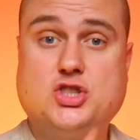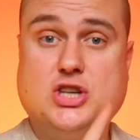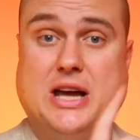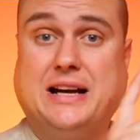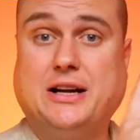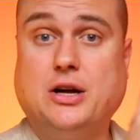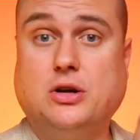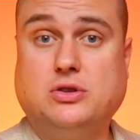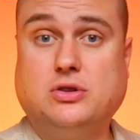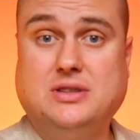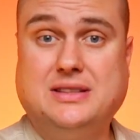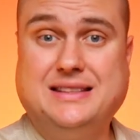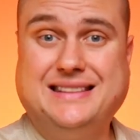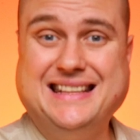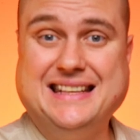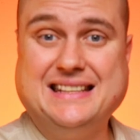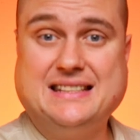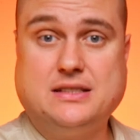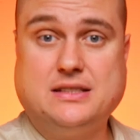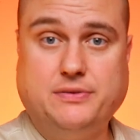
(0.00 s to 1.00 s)
check out
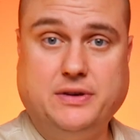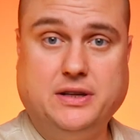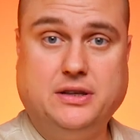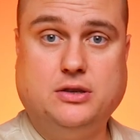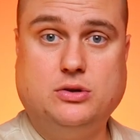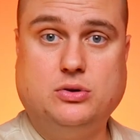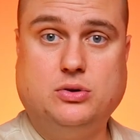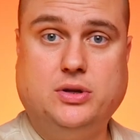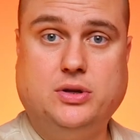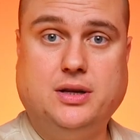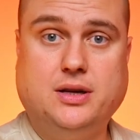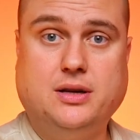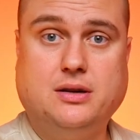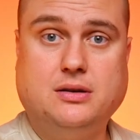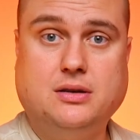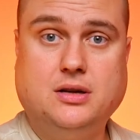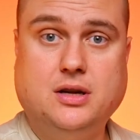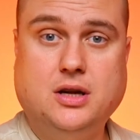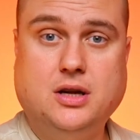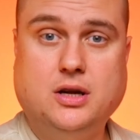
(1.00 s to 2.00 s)
this video here,
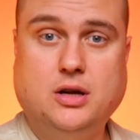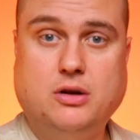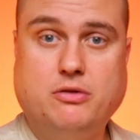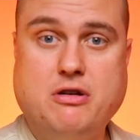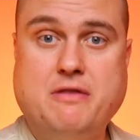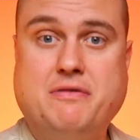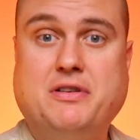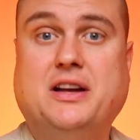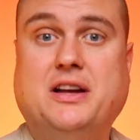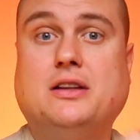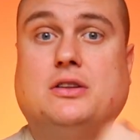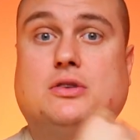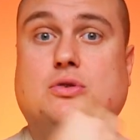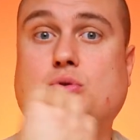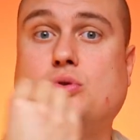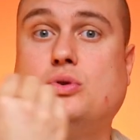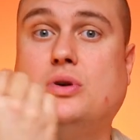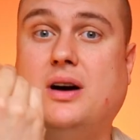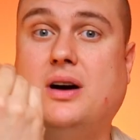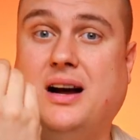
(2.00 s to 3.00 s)
where we can
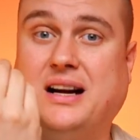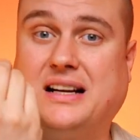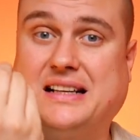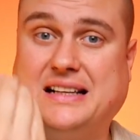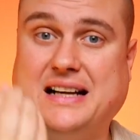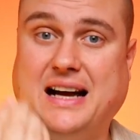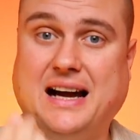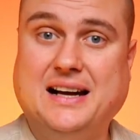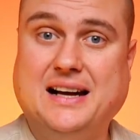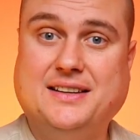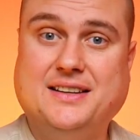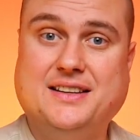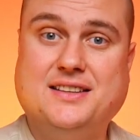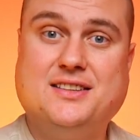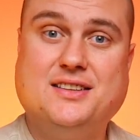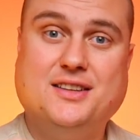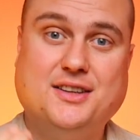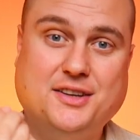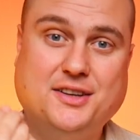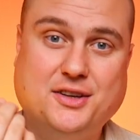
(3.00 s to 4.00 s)
do a
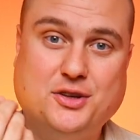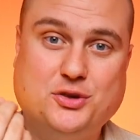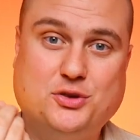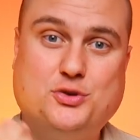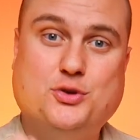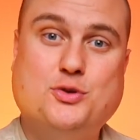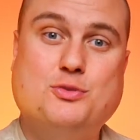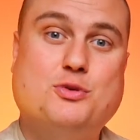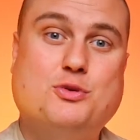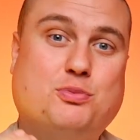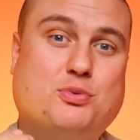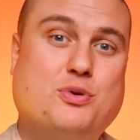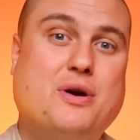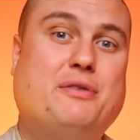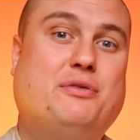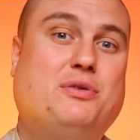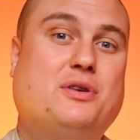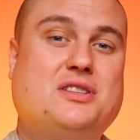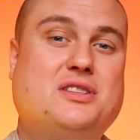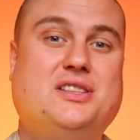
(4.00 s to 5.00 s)
guided Tummo
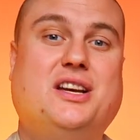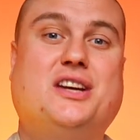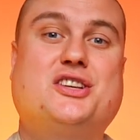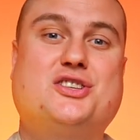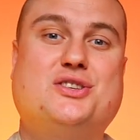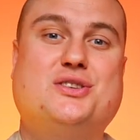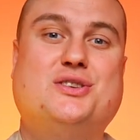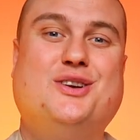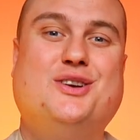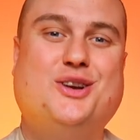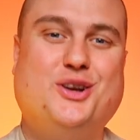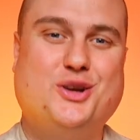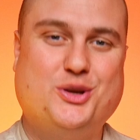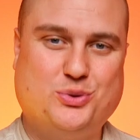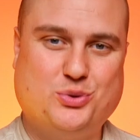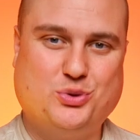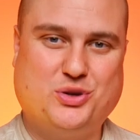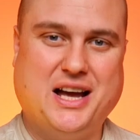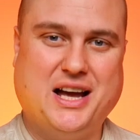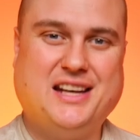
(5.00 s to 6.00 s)
breathwork session
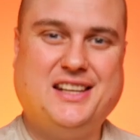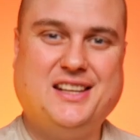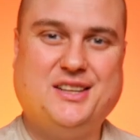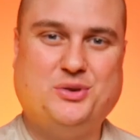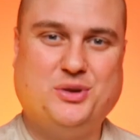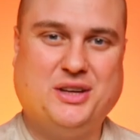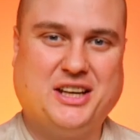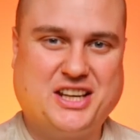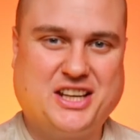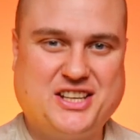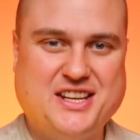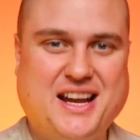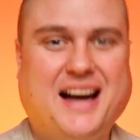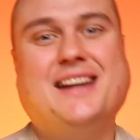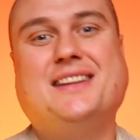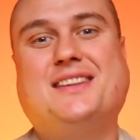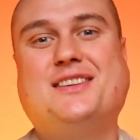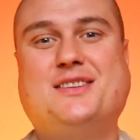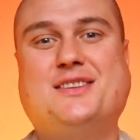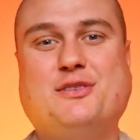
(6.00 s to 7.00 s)
together to
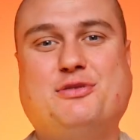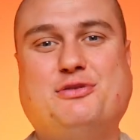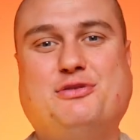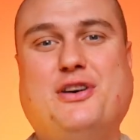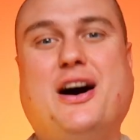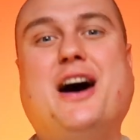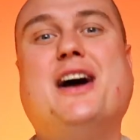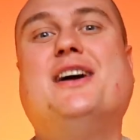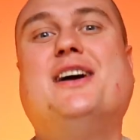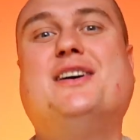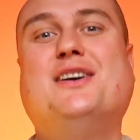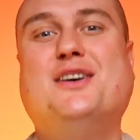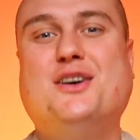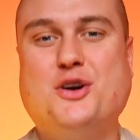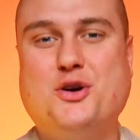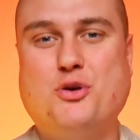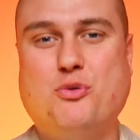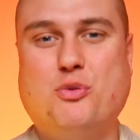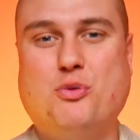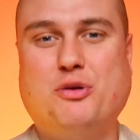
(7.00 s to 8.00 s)
ignite the fire
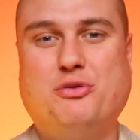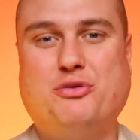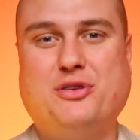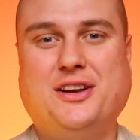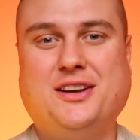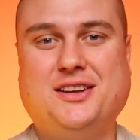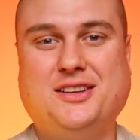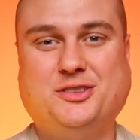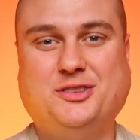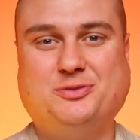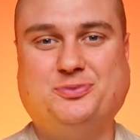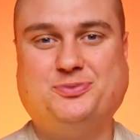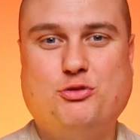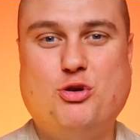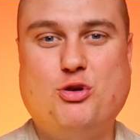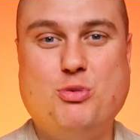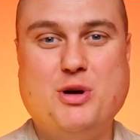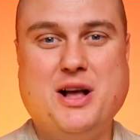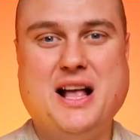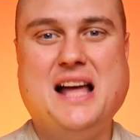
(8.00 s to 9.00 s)
within
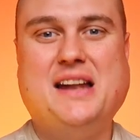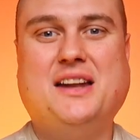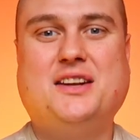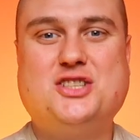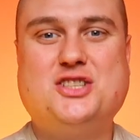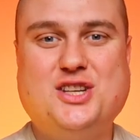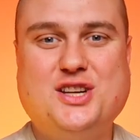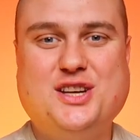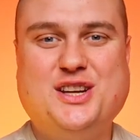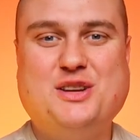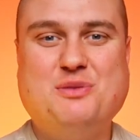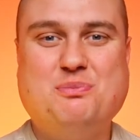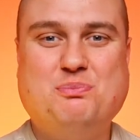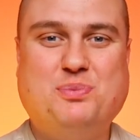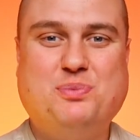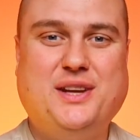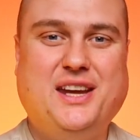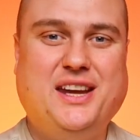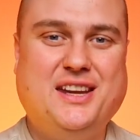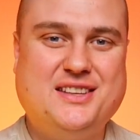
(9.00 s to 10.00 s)
for more energy,
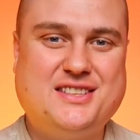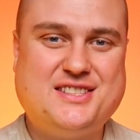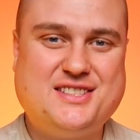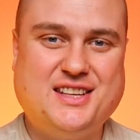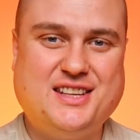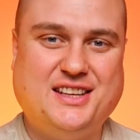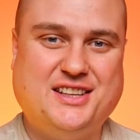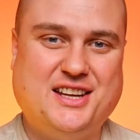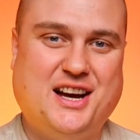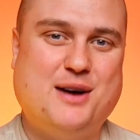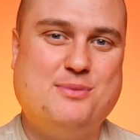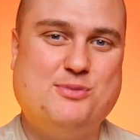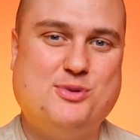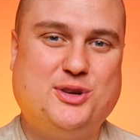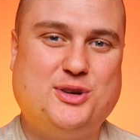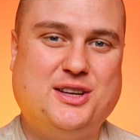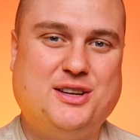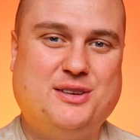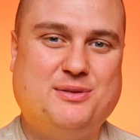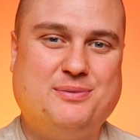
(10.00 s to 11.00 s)
peace and
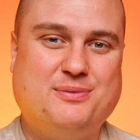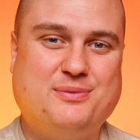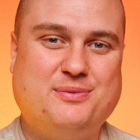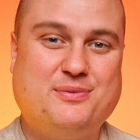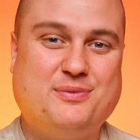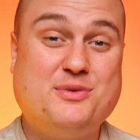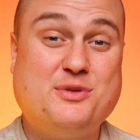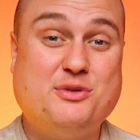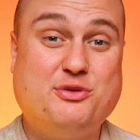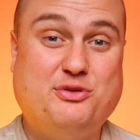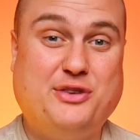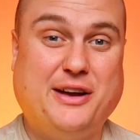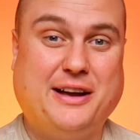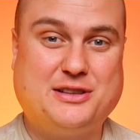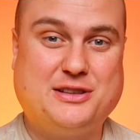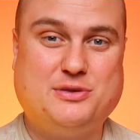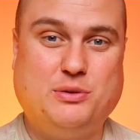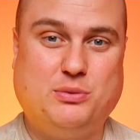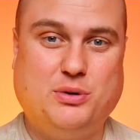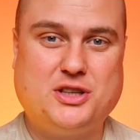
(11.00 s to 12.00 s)
harmony.
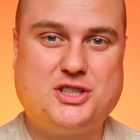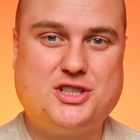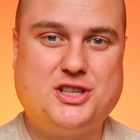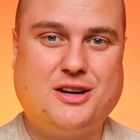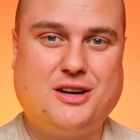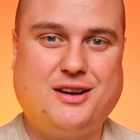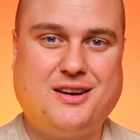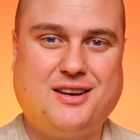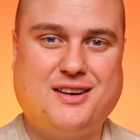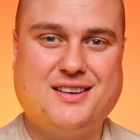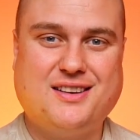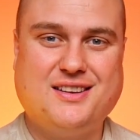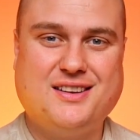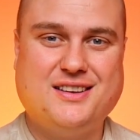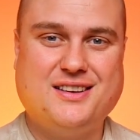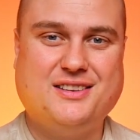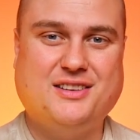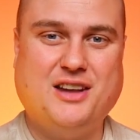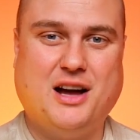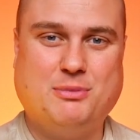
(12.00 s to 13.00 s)
Thanks for watching.
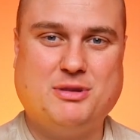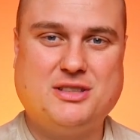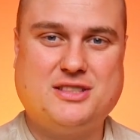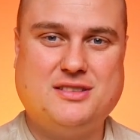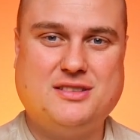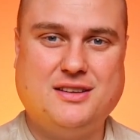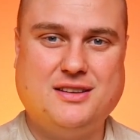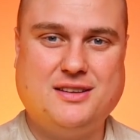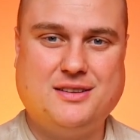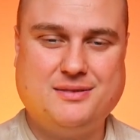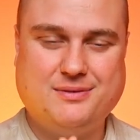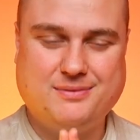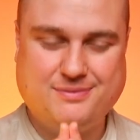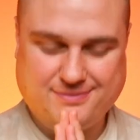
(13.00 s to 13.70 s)
Namaste.